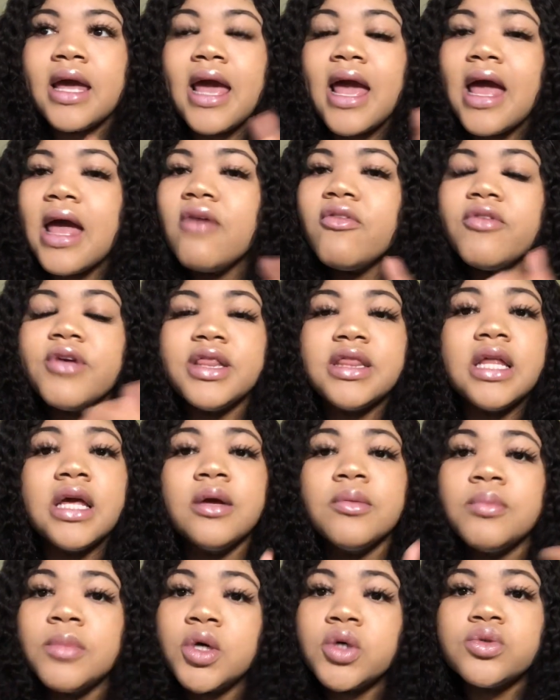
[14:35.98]

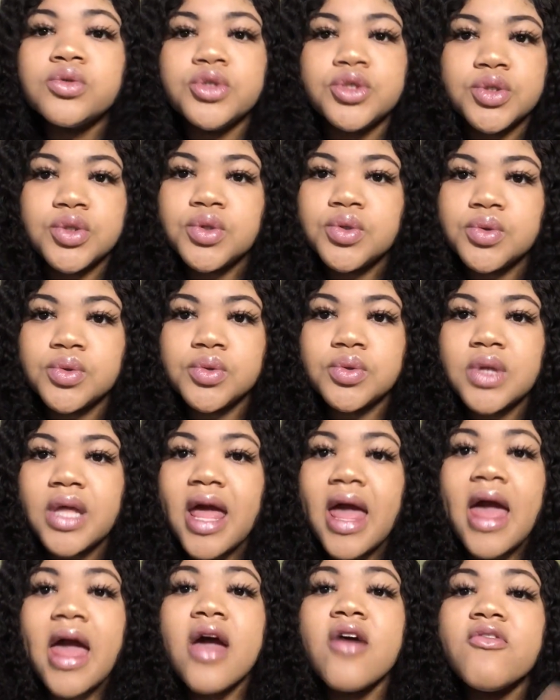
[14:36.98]
everything molds you.
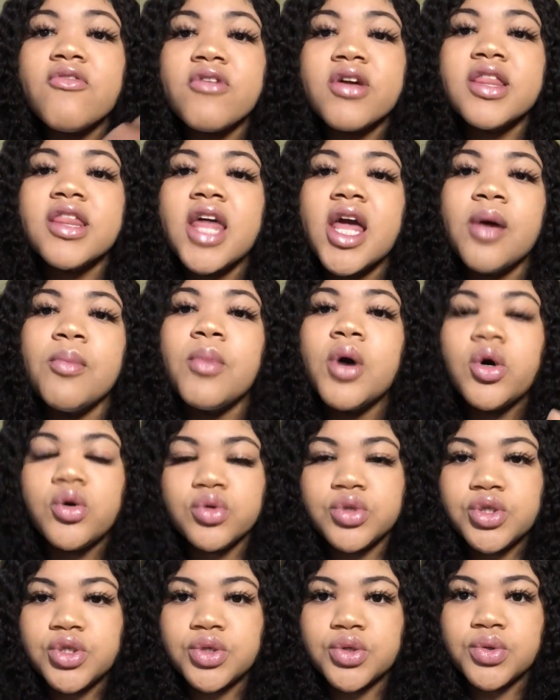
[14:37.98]
Everything
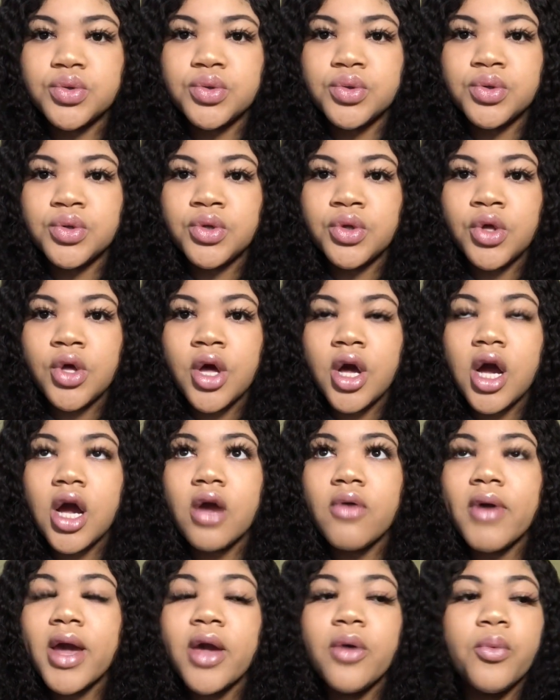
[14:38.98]
molds you.
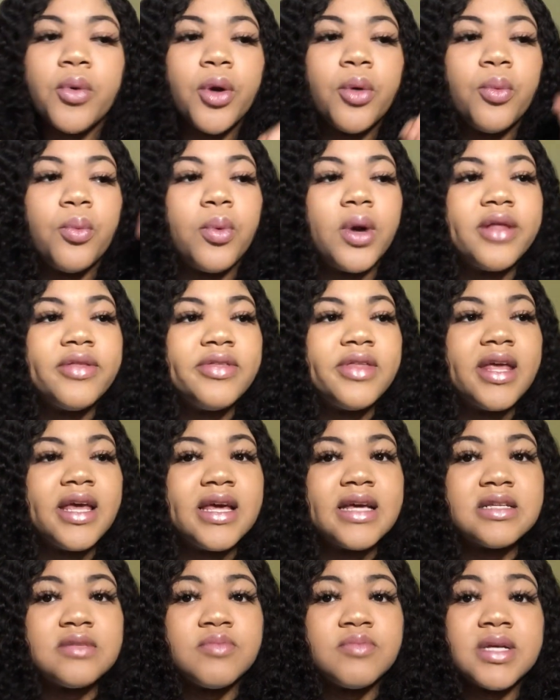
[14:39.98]
All right, where one thing
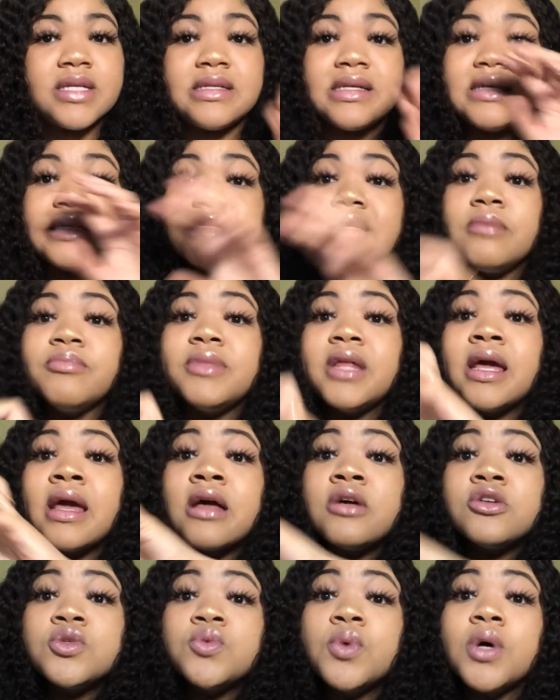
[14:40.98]
is missing, something
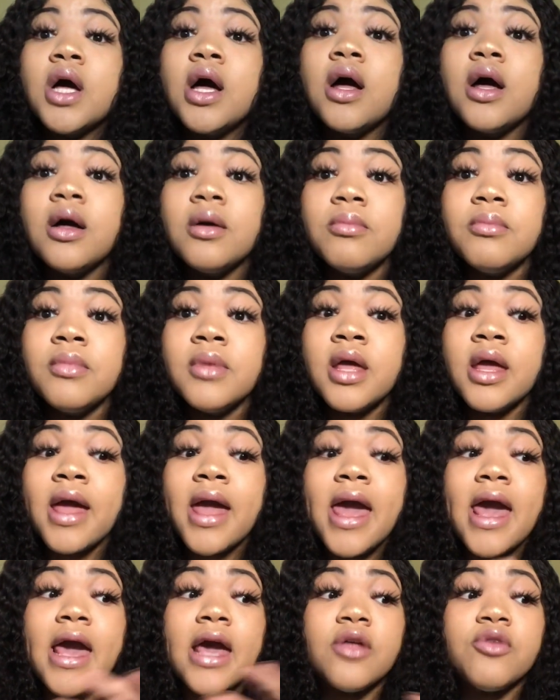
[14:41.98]
else will come
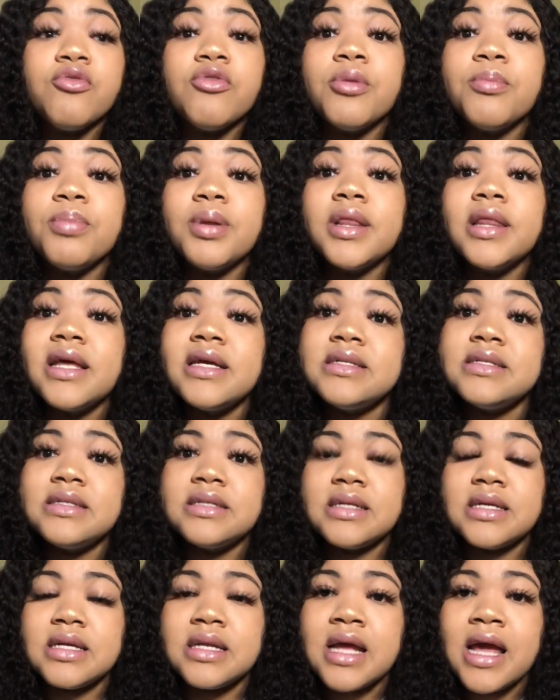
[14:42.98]
and replace
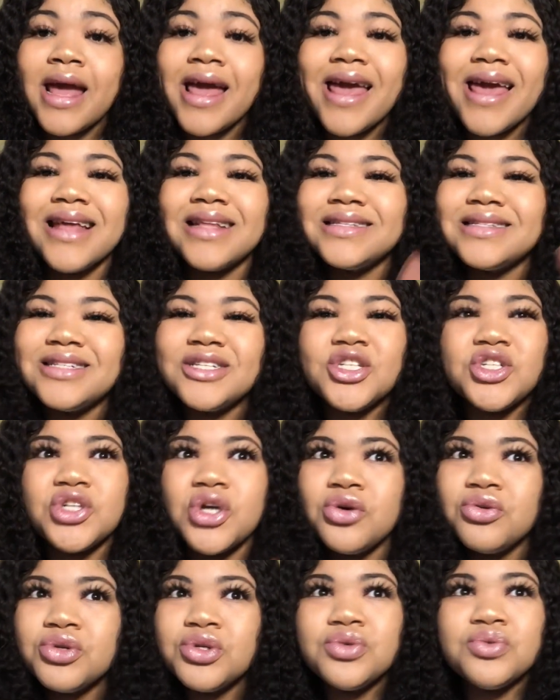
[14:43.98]
it and
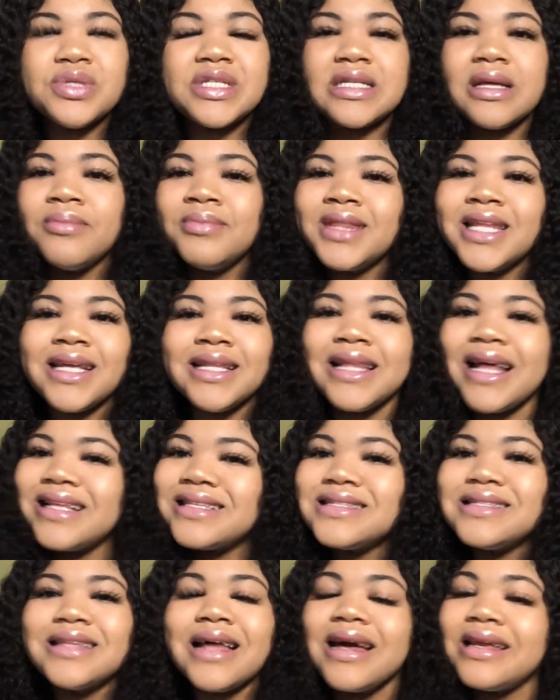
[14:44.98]
show you something
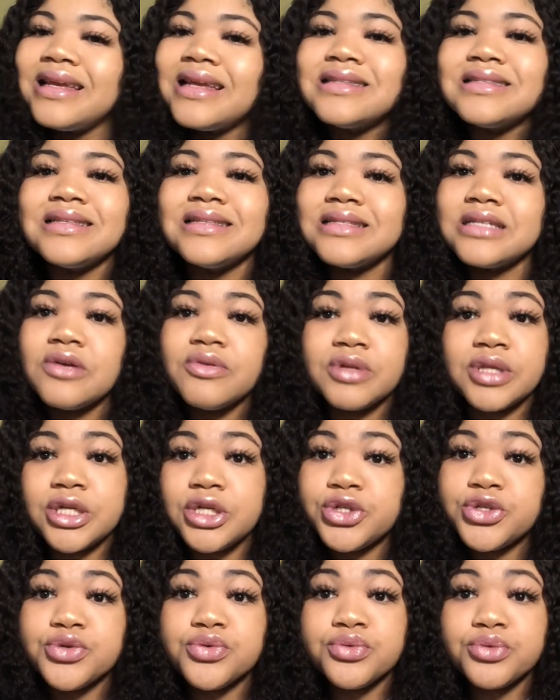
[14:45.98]
that's not necessarily
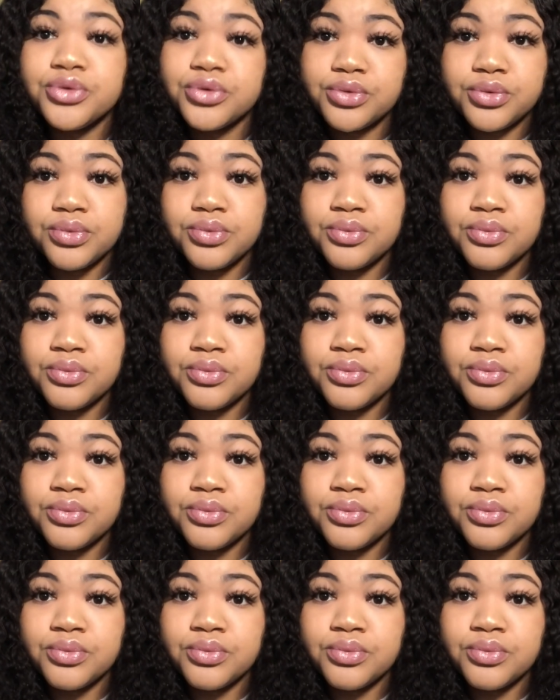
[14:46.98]
true,